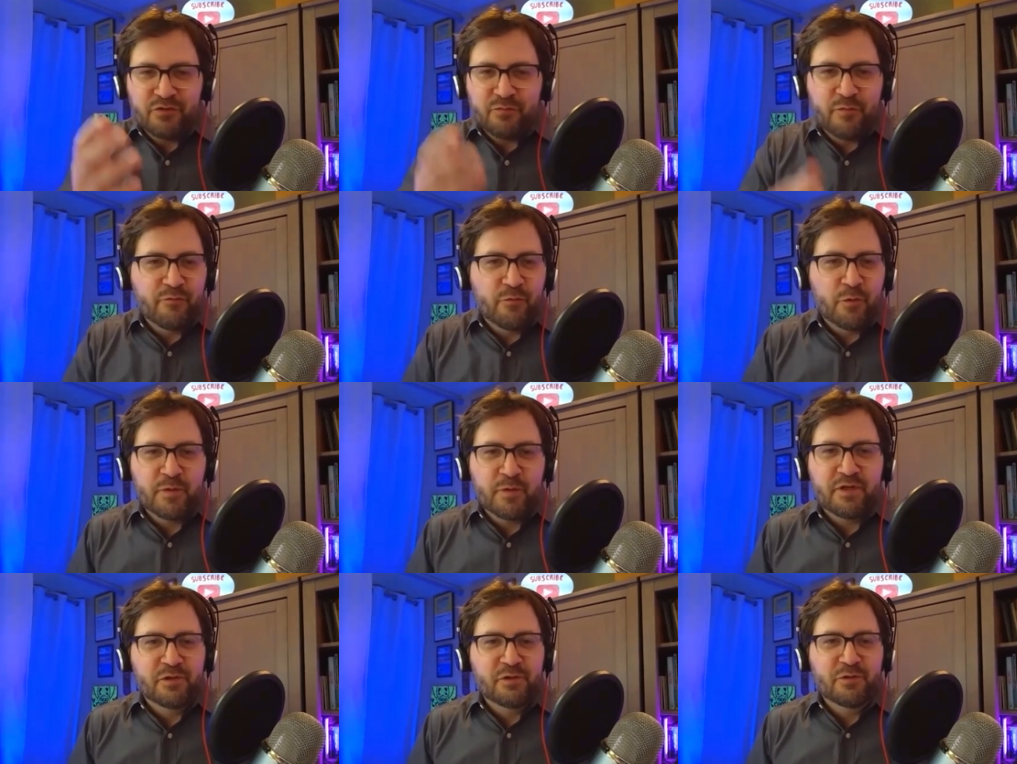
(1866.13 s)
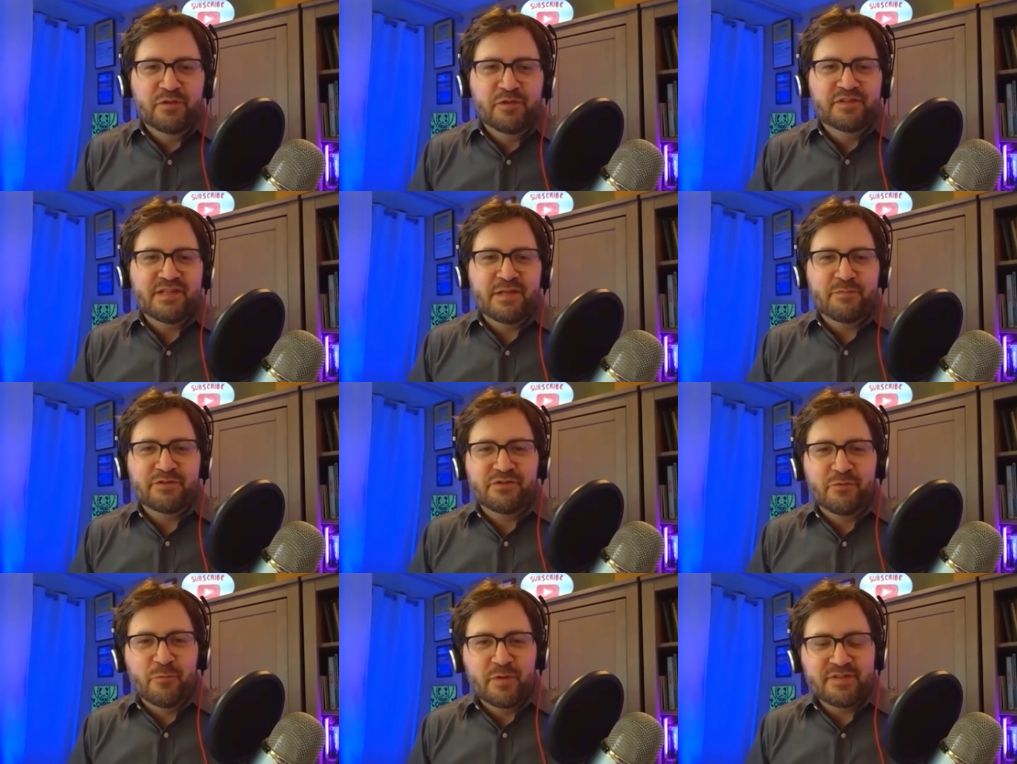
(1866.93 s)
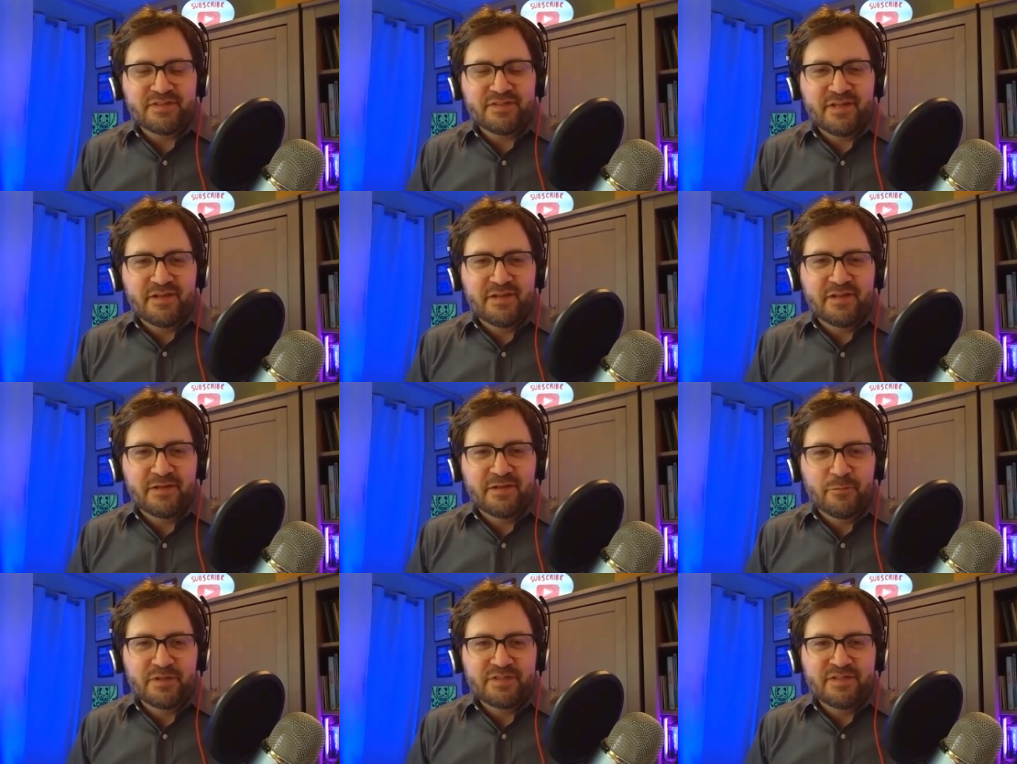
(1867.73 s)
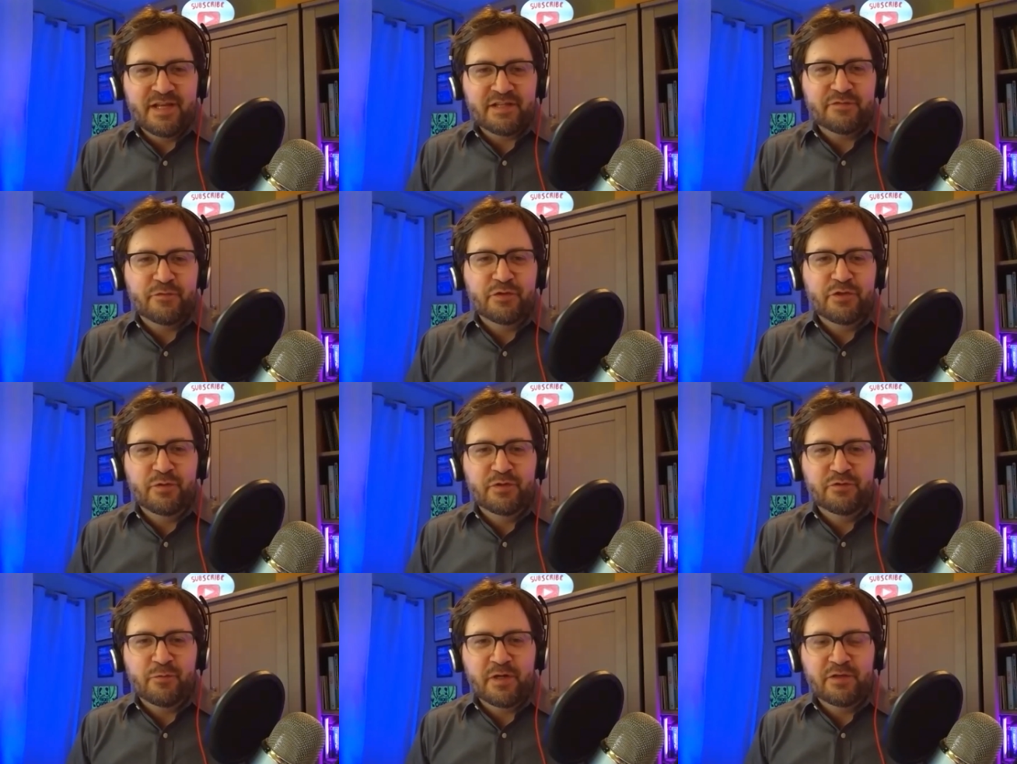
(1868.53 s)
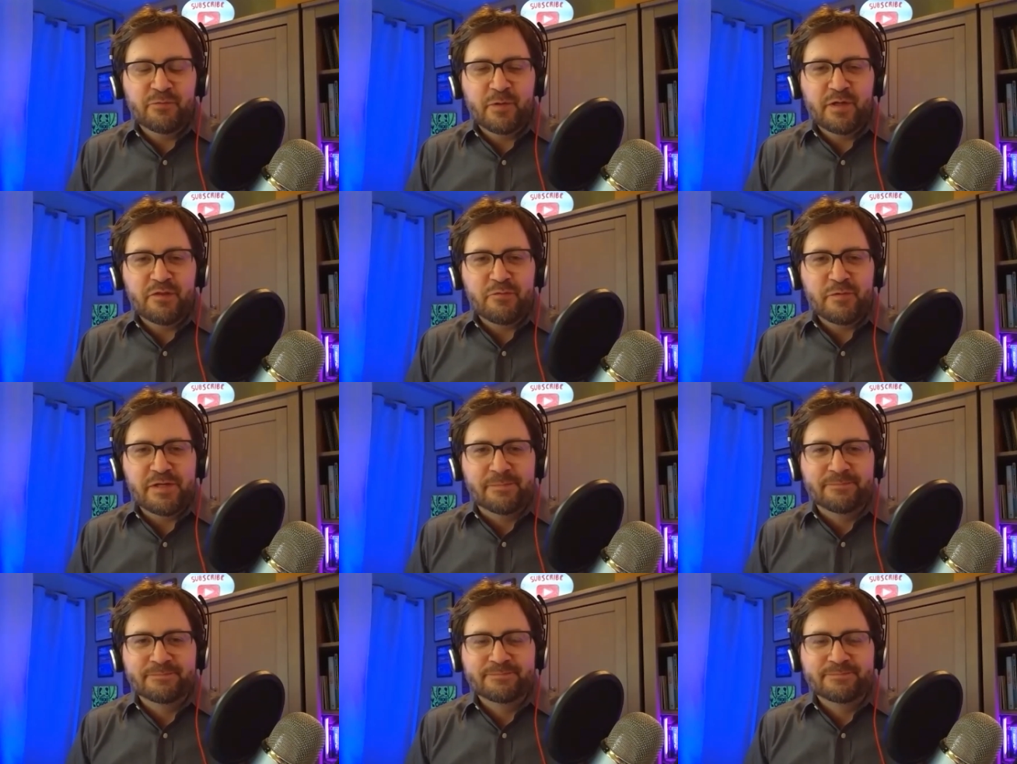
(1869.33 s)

just before we conclude this episode, what's next for you in 2023?